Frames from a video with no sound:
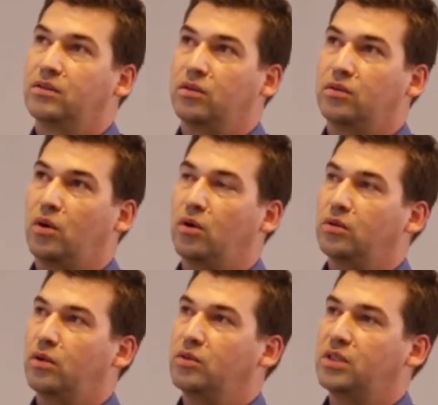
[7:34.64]
So
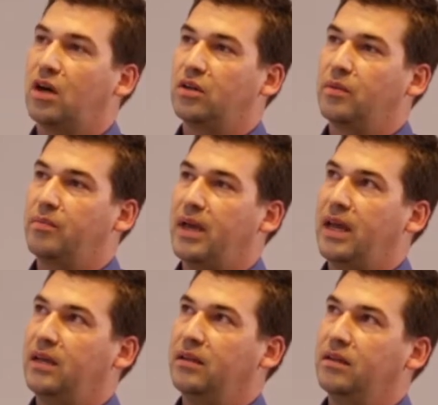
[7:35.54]
those are the
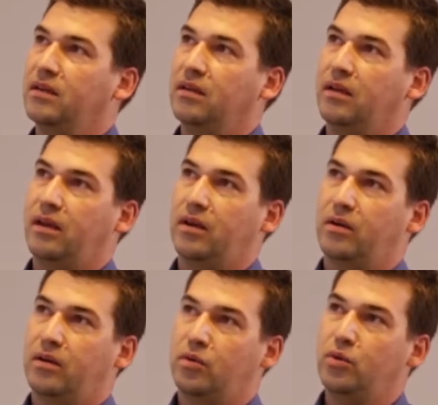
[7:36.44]
main
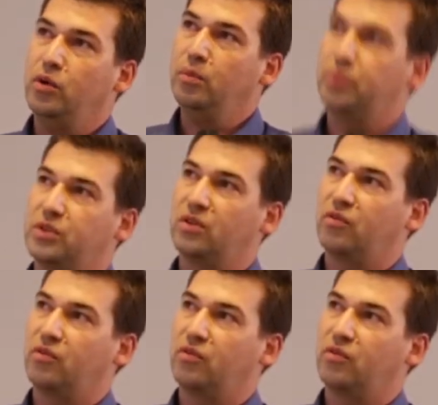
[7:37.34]
groups